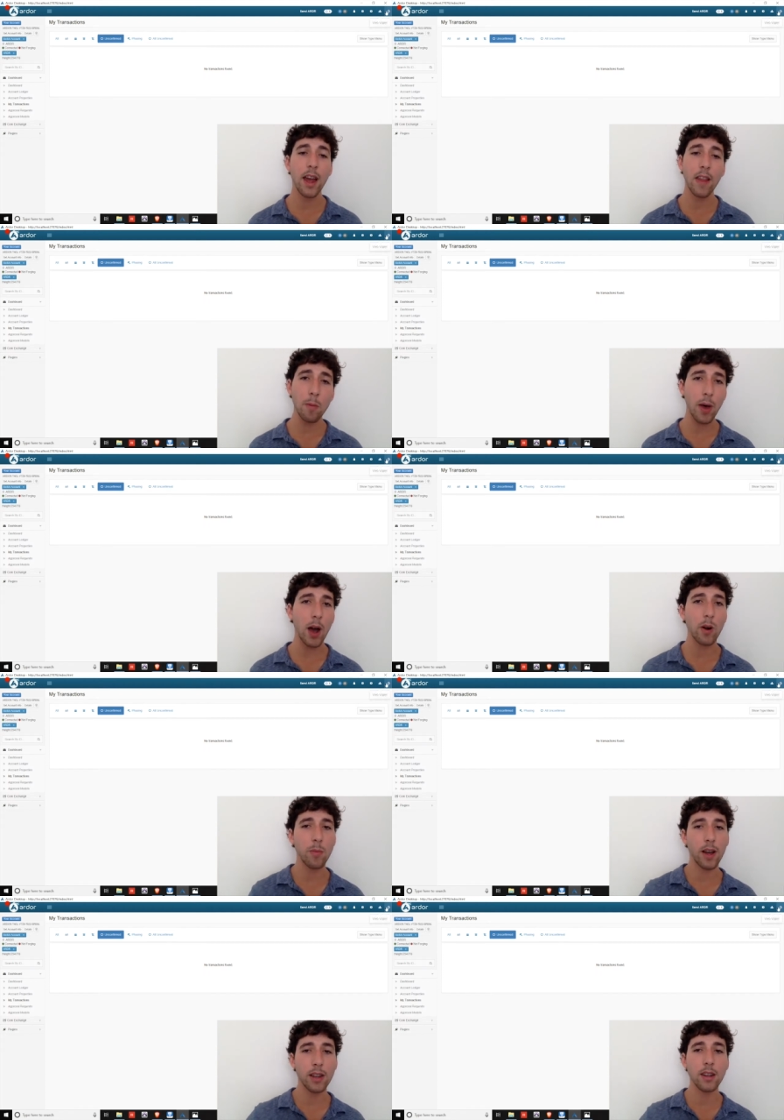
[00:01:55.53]
and the power
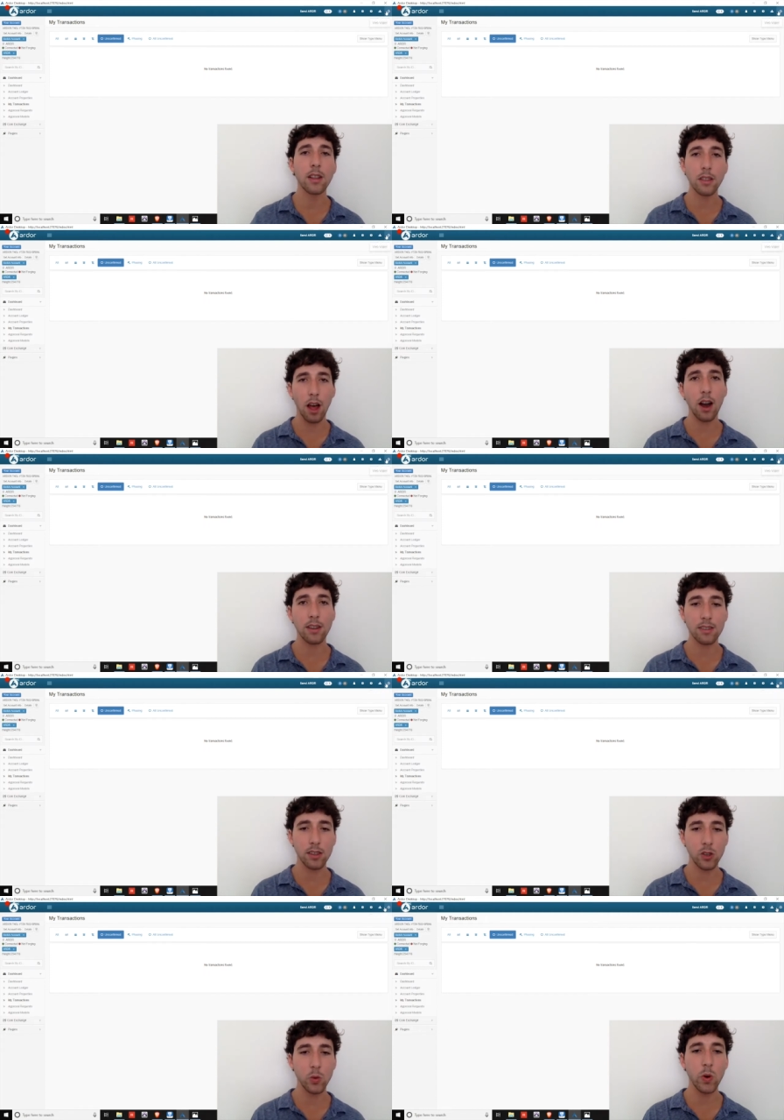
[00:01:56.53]
button logs
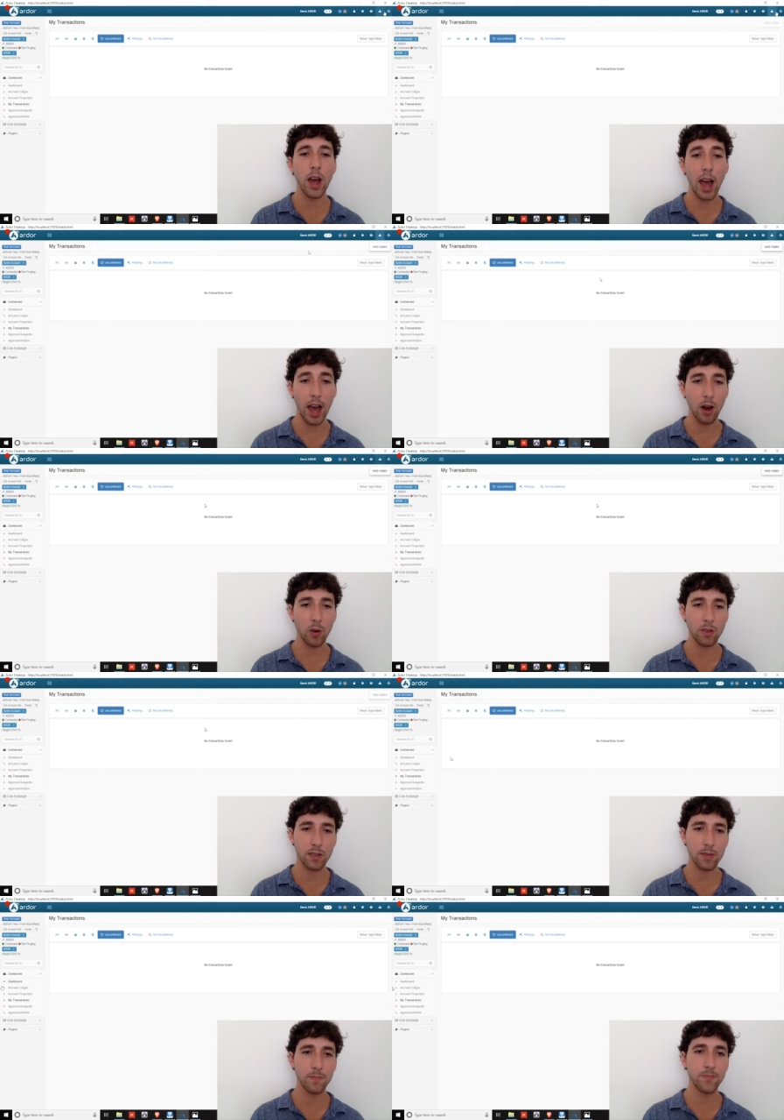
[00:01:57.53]
you out.